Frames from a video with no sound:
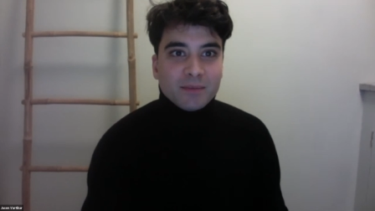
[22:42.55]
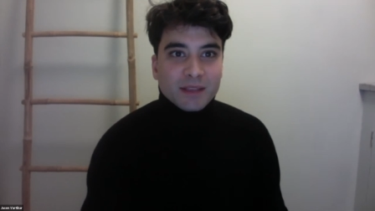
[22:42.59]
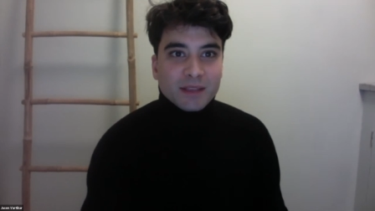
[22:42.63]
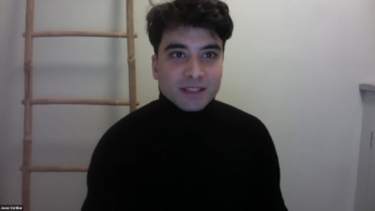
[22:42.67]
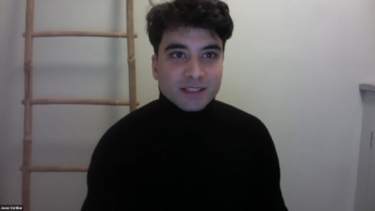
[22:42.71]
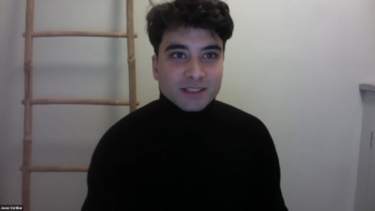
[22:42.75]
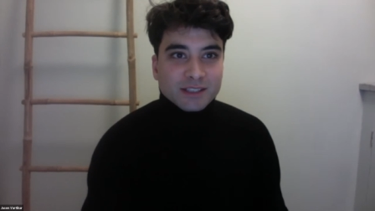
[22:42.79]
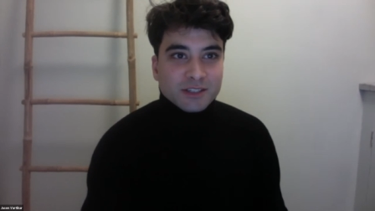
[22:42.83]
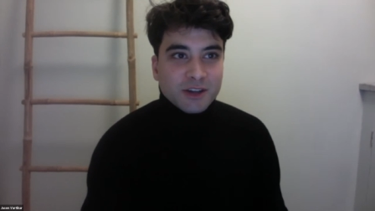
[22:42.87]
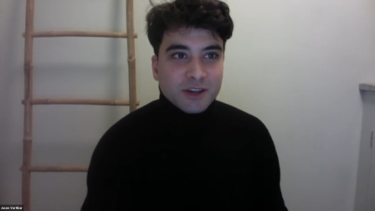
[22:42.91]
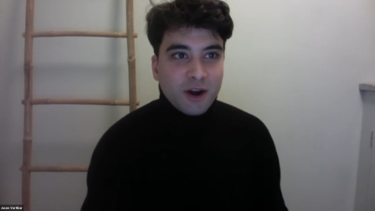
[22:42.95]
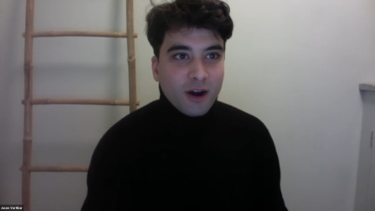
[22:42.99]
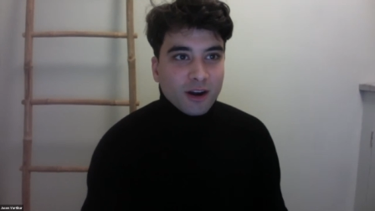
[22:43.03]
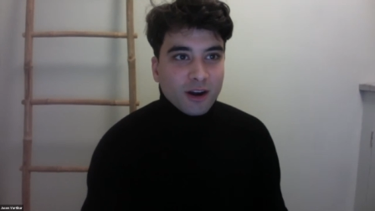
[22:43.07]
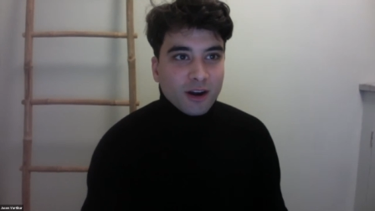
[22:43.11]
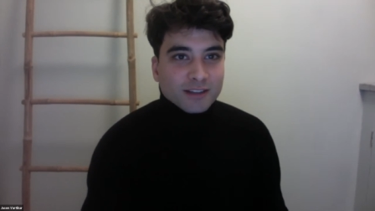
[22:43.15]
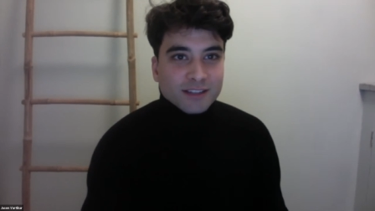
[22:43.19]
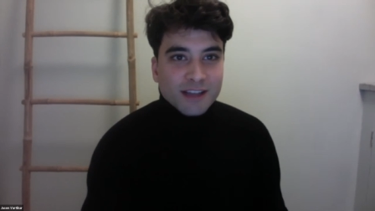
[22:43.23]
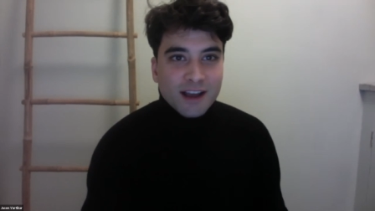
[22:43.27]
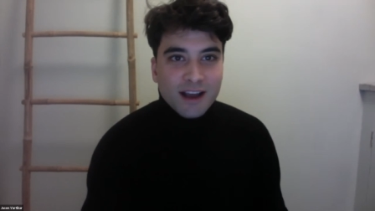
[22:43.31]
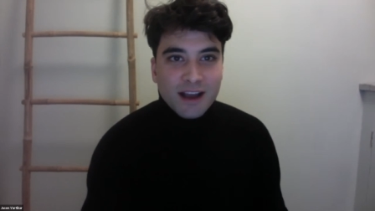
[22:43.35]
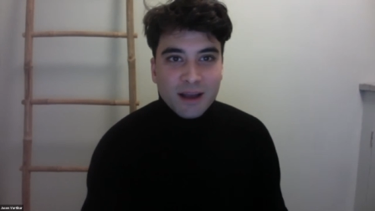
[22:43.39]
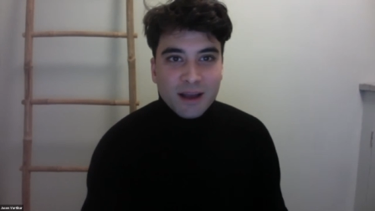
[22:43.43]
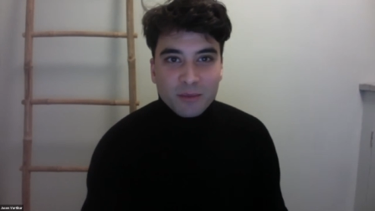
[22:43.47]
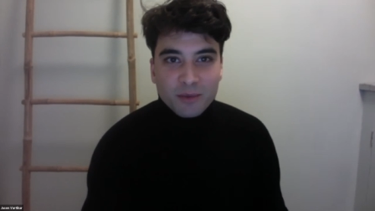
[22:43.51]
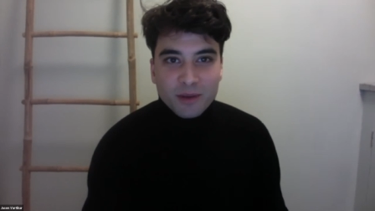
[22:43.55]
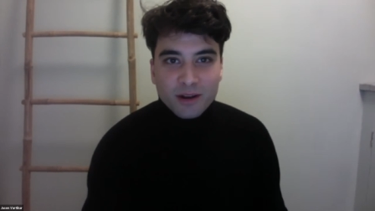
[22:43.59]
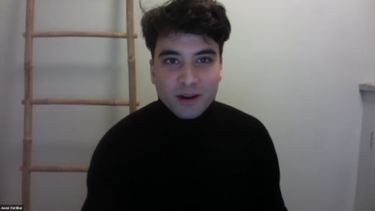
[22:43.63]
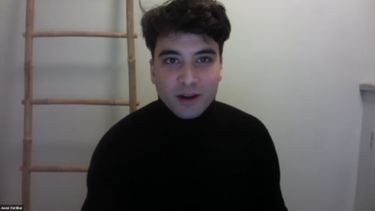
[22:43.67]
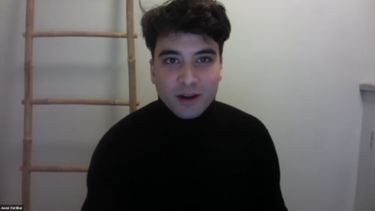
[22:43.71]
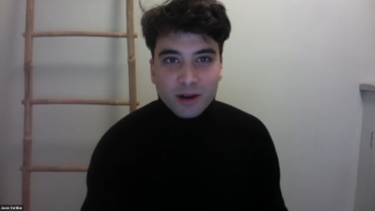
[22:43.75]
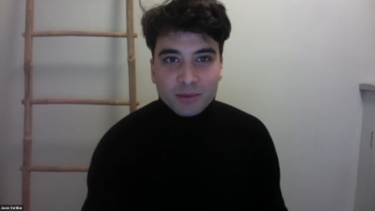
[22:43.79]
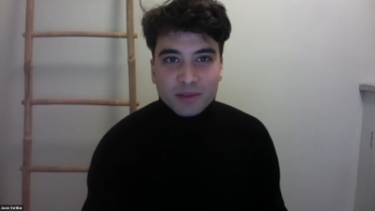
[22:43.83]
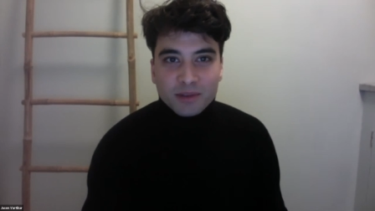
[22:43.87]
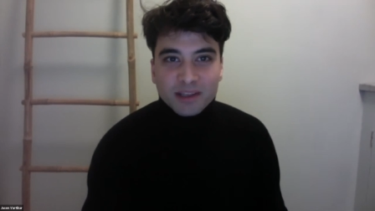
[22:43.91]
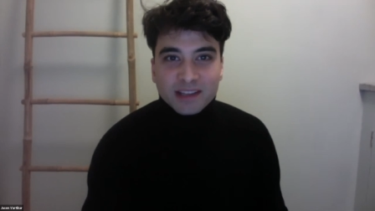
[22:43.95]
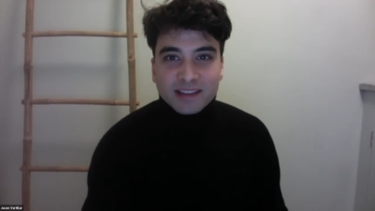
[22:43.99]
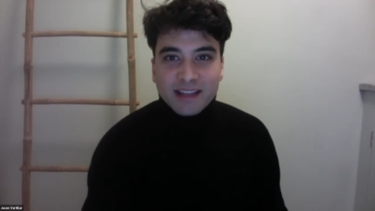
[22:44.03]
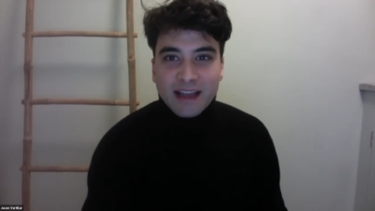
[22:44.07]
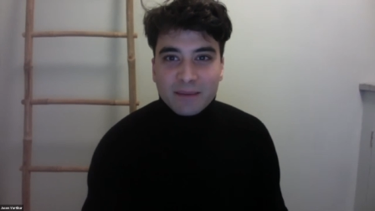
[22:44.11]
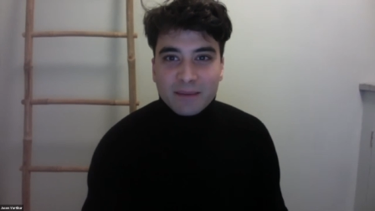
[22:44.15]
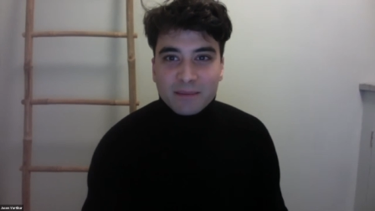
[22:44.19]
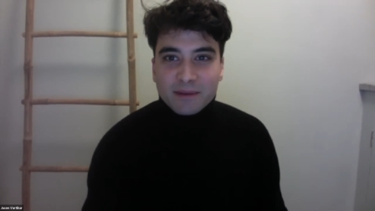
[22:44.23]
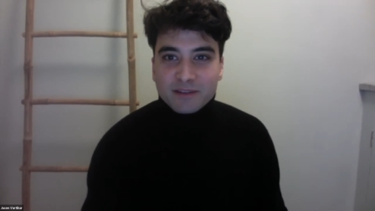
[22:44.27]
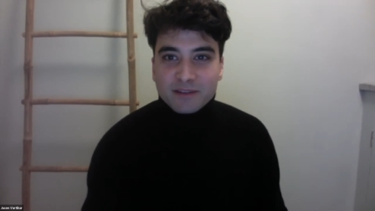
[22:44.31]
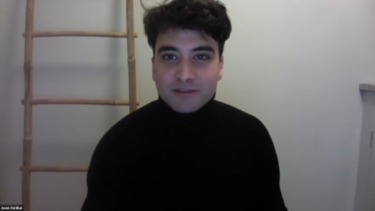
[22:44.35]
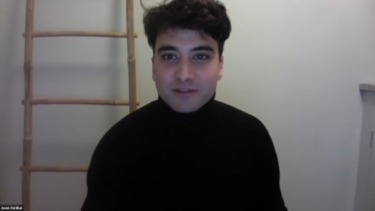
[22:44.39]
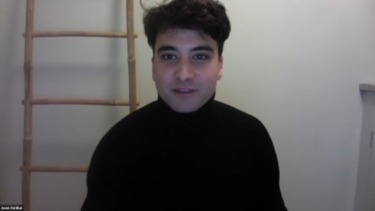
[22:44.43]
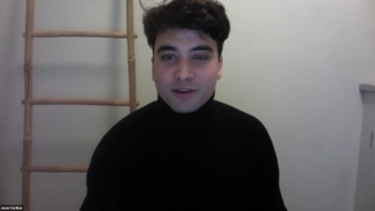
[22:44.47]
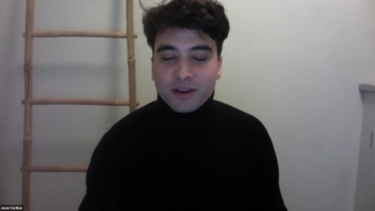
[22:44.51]
this dark time, we'd all be
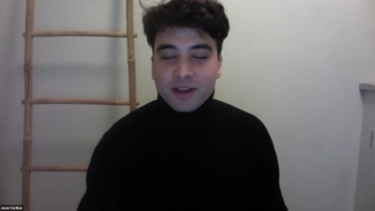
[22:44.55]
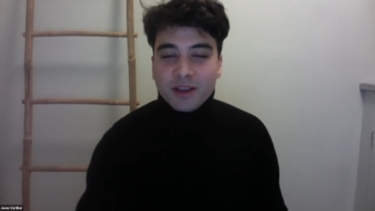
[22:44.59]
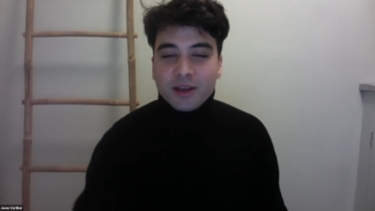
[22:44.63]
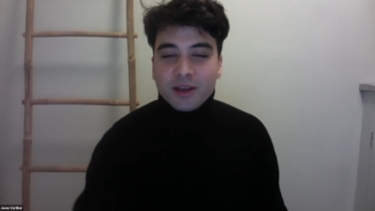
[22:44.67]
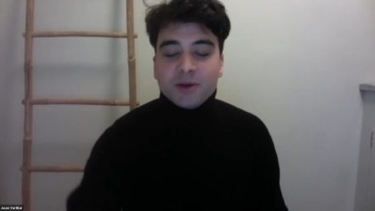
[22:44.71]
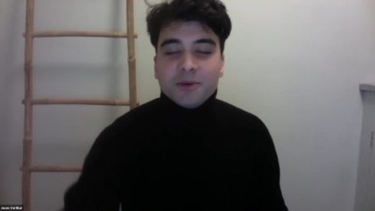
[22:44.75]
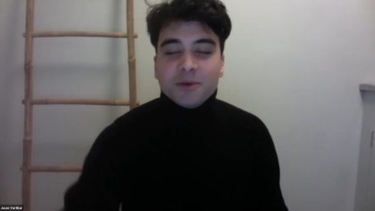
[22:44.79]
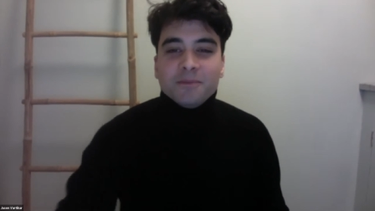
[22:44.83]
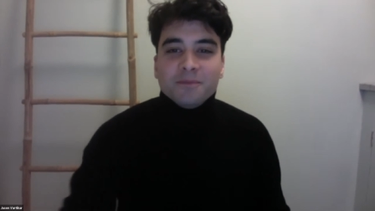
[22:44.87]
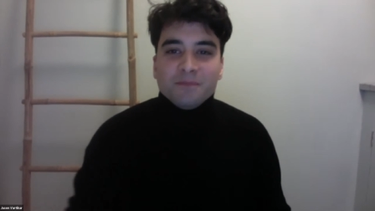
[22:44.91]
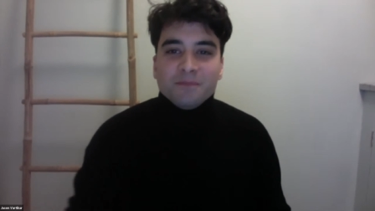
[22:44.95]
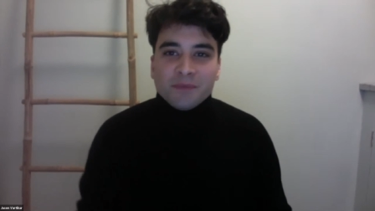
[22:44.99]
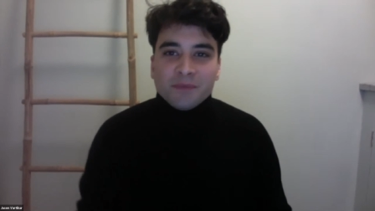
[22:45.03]
clapping for you.